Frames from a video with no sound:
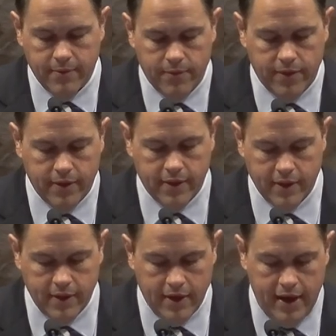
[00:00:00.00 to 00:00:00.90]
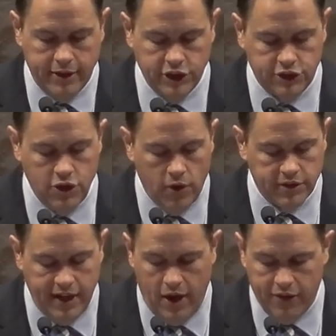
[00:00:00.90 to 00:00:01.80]
And just notice how this letter
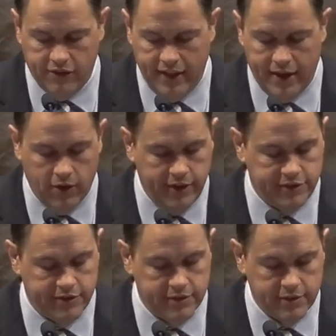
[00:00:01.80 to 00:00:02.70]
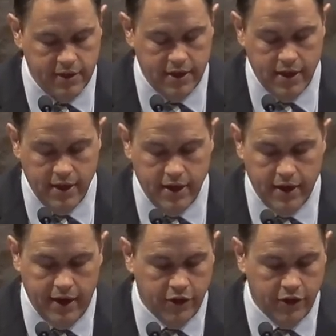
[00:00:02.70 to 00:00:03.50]
is introduced.